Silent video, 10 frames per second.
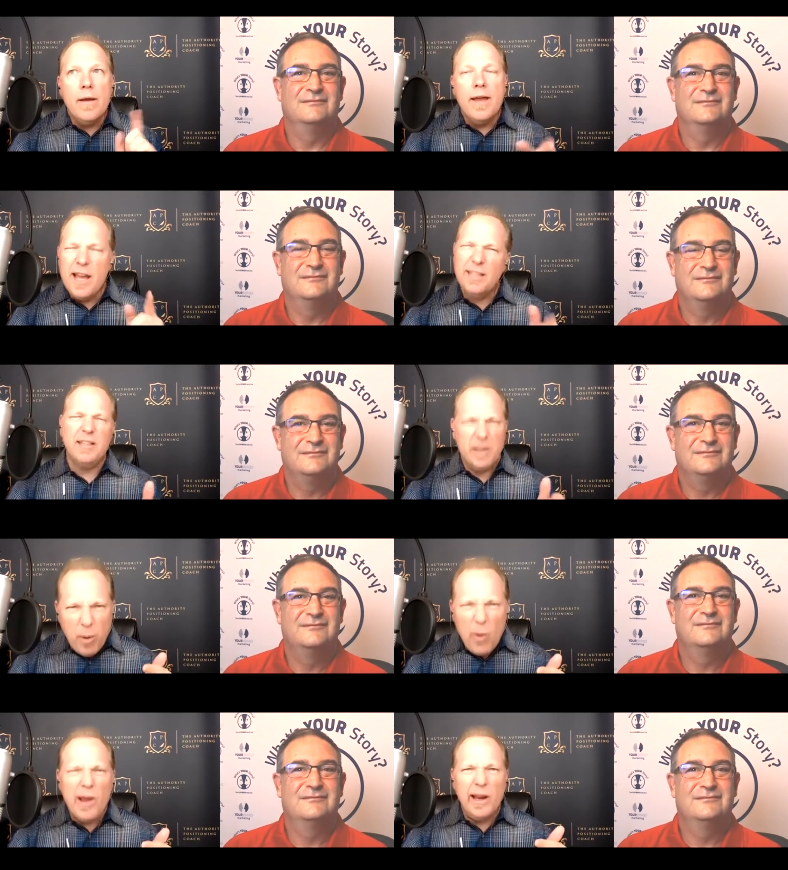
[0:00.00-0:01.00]
Speaker 1: that's a good
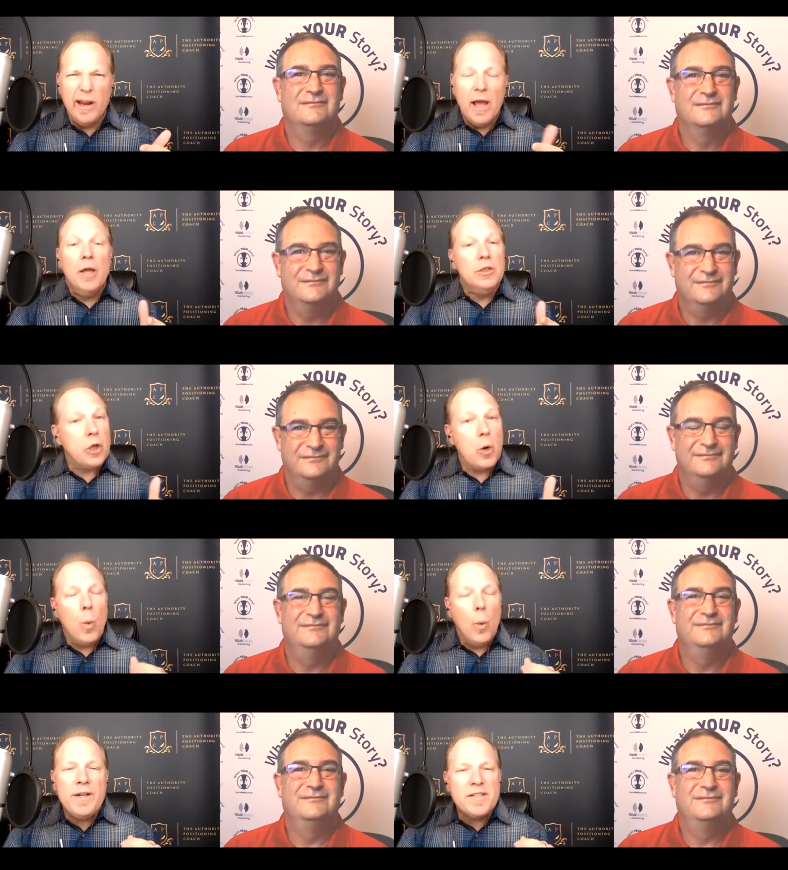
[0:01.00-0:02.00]
point. So,
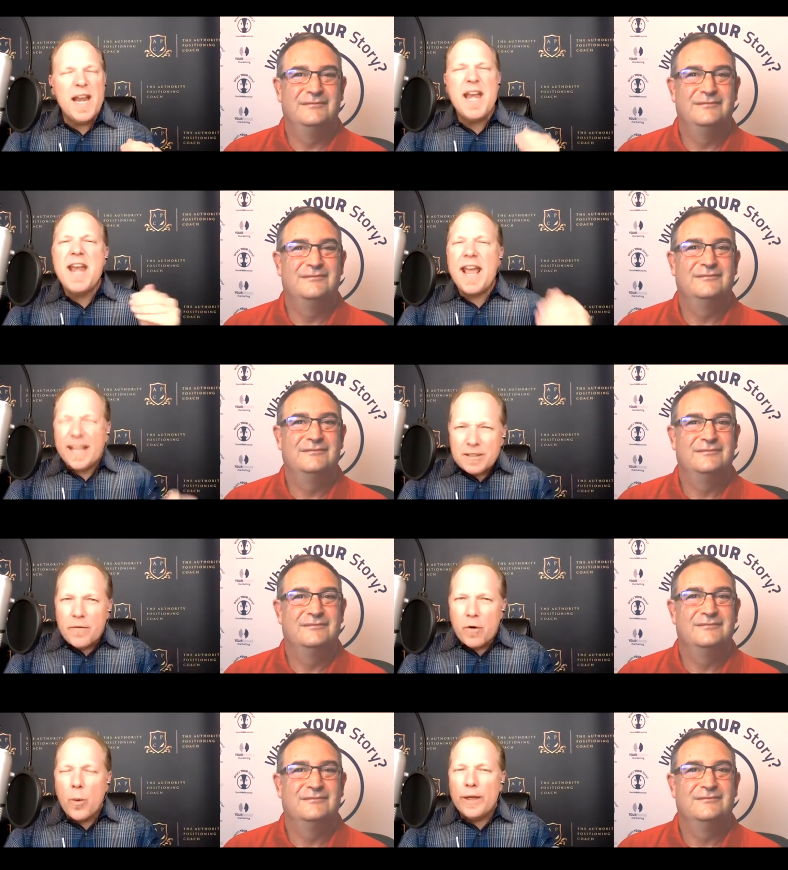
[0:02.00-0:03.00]
mm-hmm. what's the next
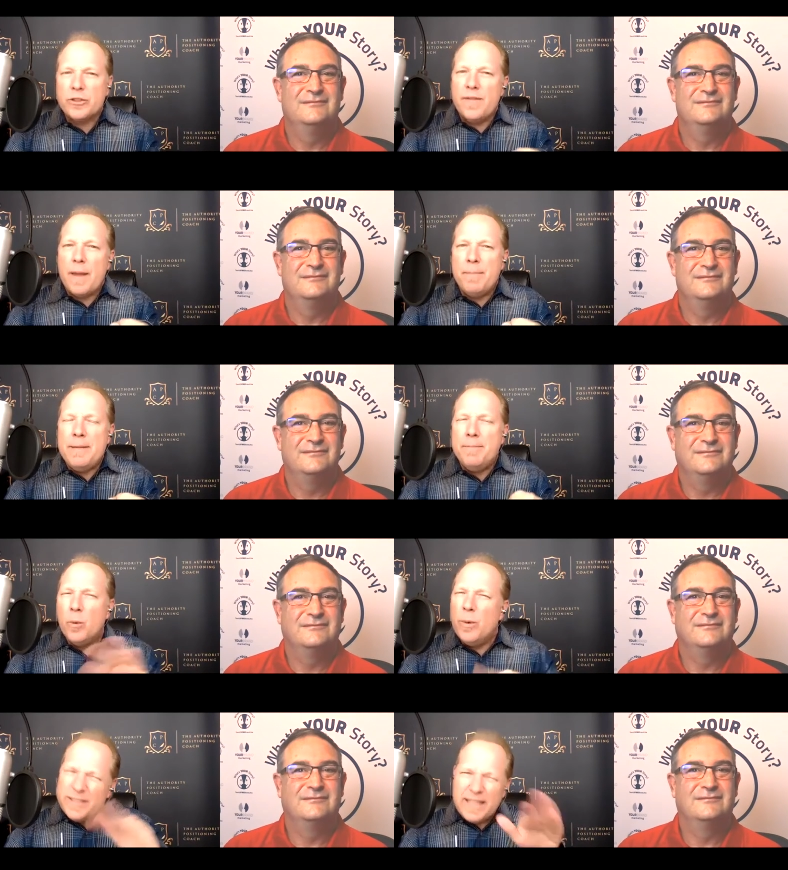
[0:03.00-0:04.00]
level question that
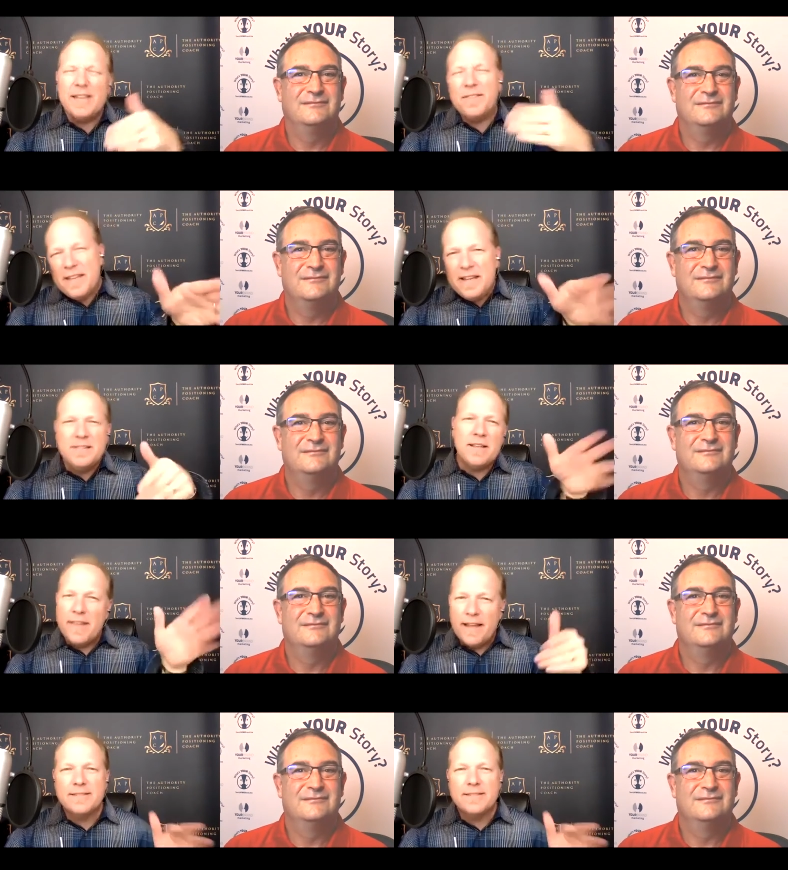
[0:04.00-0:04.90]
people, once they get the easy things